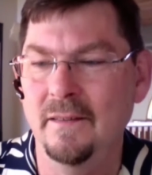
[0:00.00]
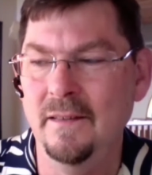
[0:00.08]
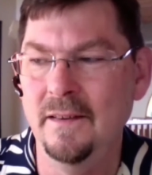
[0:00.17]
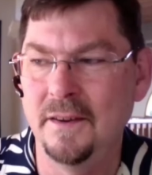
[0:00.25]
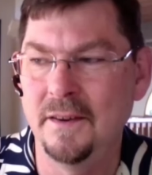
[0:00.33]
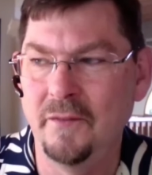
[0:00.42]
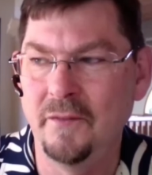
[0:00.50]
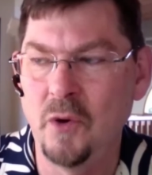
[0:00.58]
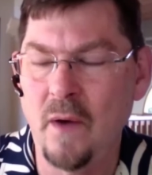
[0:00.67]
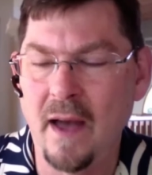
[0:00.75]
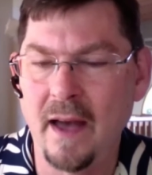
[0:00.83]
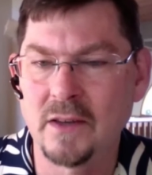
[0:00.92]
if
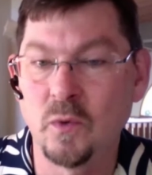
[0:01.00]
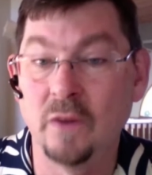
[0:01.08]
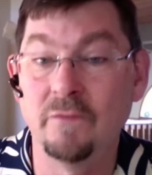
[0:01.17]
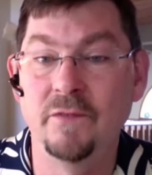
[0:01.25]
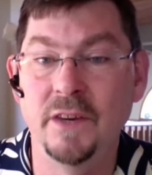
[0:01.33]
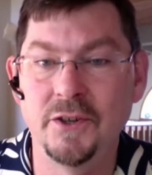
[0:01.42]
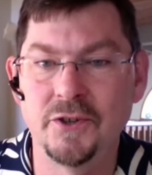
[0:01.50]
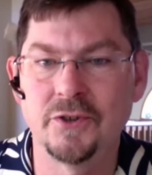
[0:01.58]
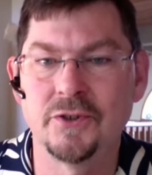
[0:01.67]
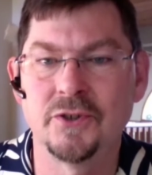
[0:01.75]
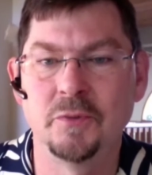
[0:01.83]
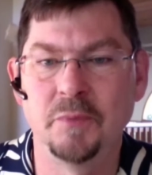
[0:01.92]
you ask what
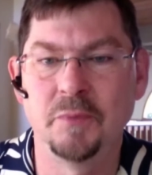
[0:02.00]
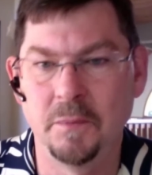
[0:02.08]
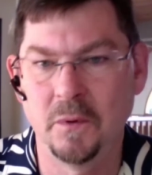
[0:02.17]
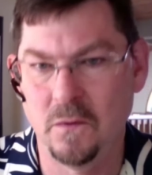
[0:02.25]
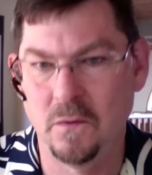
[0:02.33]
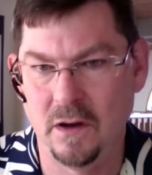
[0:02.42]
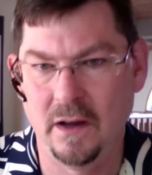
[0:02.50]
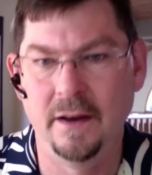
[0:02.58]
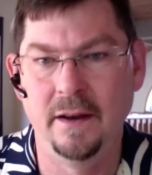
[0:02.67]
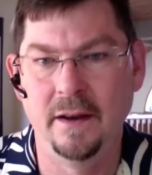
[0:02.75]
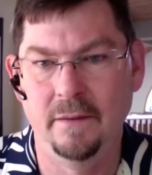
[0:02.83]
features do people want,